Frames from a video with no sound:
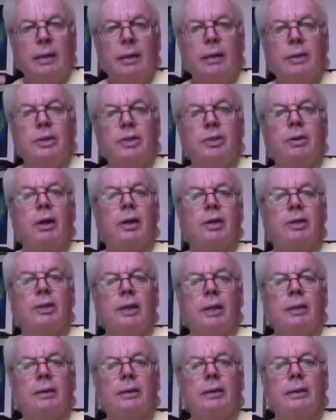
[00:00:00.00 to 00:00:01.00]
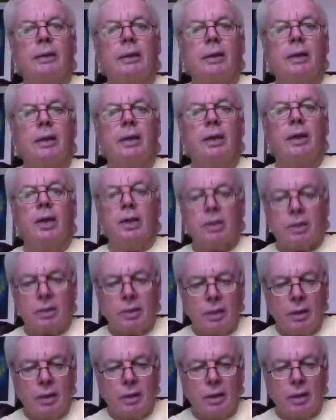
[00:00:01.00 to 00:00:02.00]
structure.
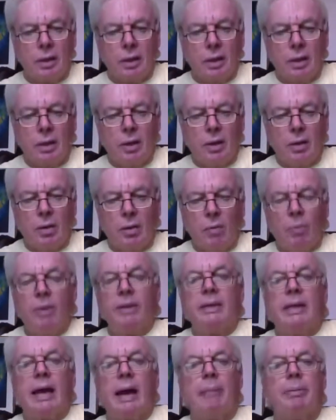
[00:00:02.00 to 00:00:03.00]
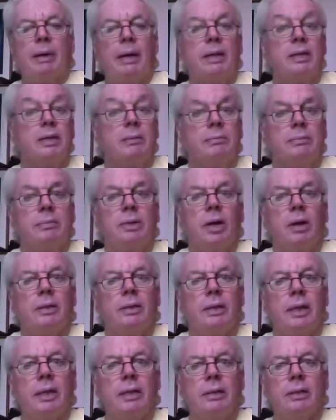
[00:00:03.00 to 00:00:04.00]
Because with capitalism
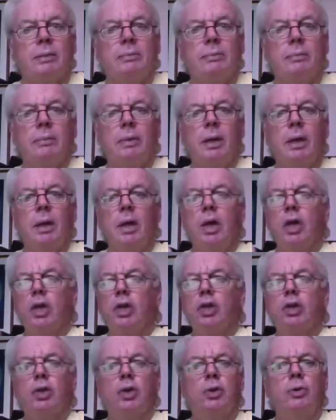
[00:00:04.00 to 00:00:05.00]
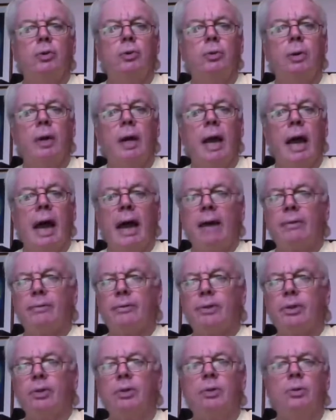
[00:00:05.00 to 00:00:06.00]
cartelism, you have
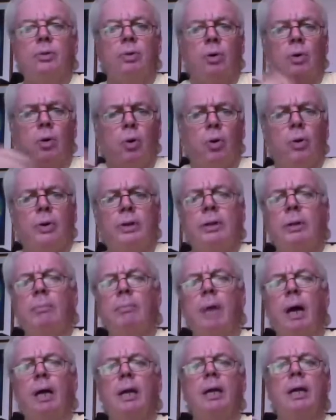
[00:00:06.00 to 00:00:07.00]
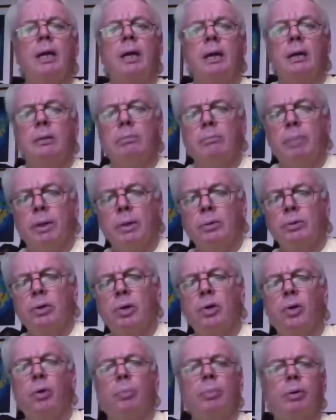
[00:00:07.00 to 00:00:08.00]
to hoard the money and build
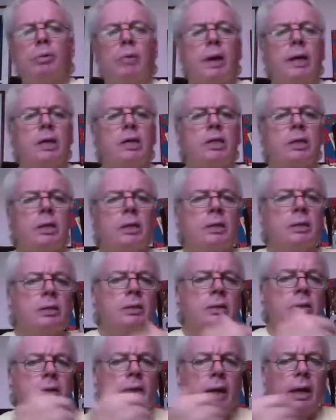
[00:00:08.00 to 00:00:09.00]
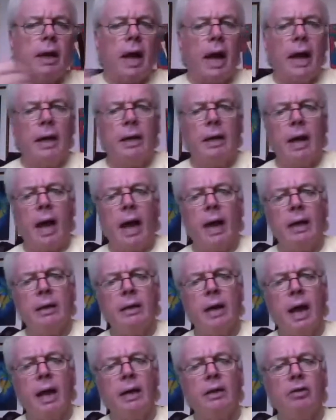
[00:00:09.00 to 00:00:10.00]
corporations
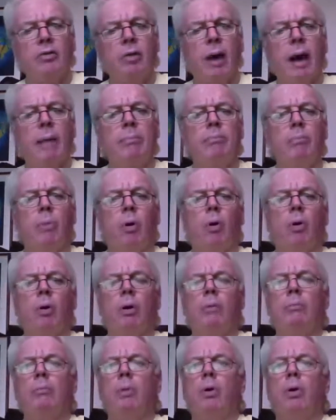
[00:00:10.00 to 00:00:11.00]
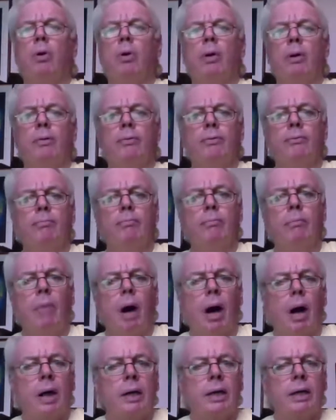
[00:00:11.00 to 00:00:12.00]
and grab more and more of
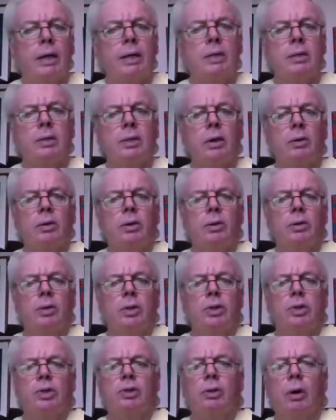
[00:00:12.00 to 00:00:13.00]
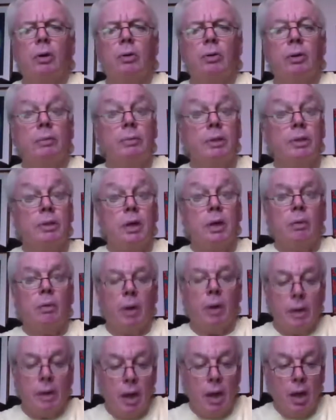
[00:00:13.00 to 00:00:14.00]
markets so you control them and so
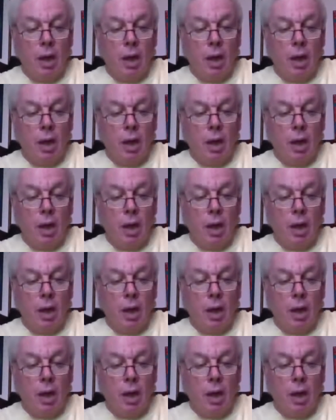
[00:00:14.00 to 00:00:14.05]
on.